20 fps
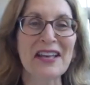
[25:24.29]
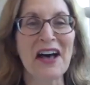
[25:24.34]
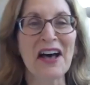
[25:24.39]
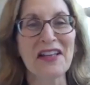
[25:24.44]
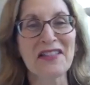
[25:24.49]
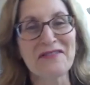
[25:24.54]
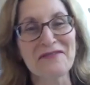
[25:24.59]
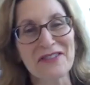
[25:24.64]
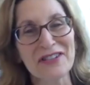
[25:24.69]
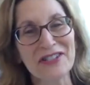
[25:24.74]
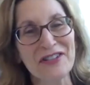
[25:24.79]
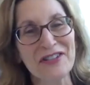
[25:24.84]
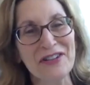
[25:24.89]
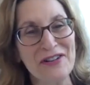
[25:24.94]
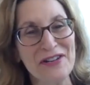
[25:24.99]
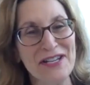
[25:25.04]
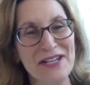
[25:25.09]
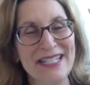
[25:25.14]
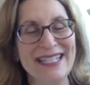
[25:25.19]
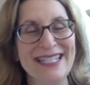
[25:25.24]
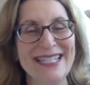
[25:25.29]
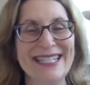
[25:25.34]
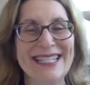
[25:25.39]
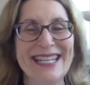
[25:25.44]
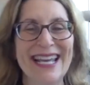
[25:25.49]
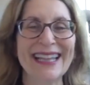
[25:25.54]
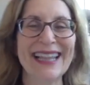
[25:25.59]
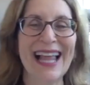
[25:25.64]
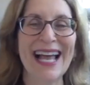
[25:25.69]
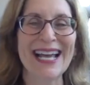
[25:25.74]
other attorneys, and
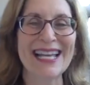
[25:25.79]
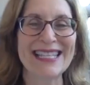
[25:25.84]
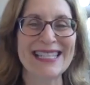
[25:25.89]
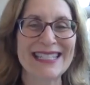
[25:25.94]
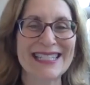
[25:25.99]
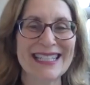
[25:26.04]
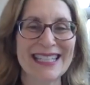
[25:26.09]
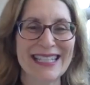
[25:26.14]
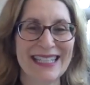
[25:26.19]
deadlines.